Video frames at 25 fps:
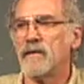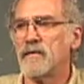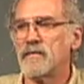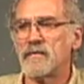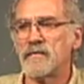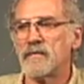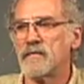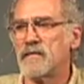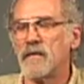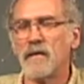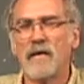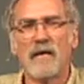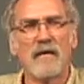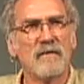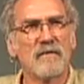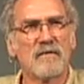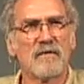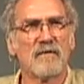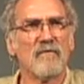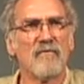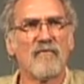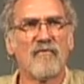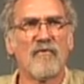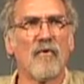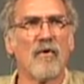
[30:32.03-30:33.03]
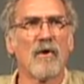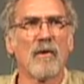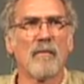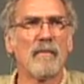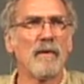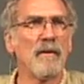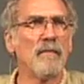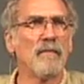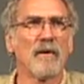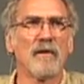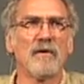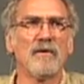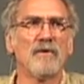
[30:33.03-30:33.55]
this is an ancient form.
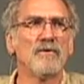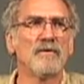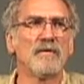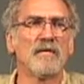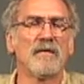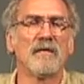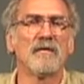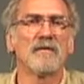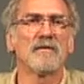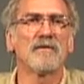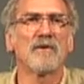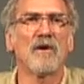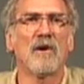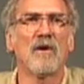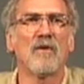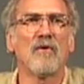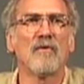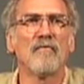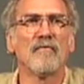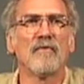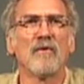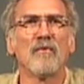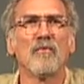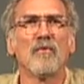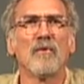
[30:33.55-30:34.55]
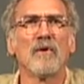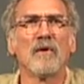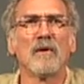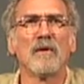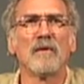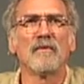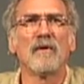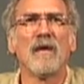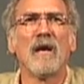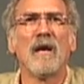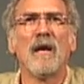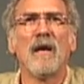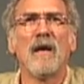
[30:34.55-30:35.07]
People are using this all over the
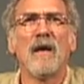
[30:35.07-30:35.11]
world.